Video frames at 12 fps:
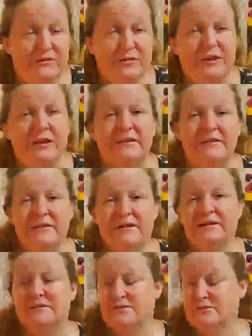need
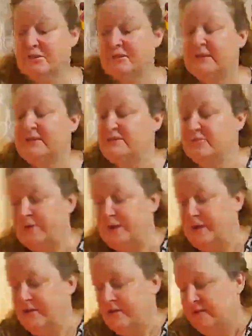during this
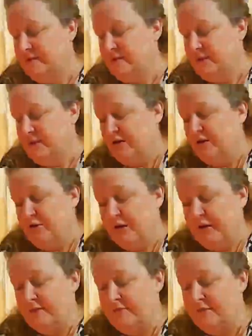week.
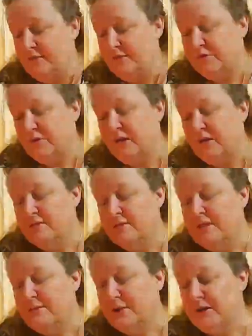Okay, so
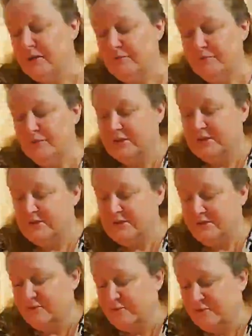Libra, let's
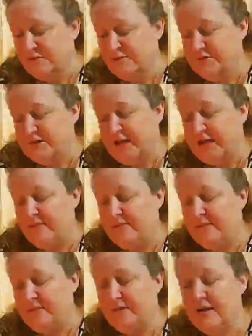look first at
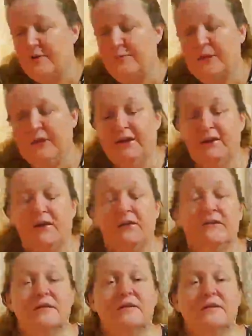the
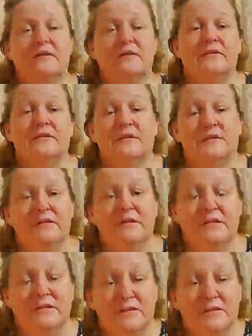peacock. The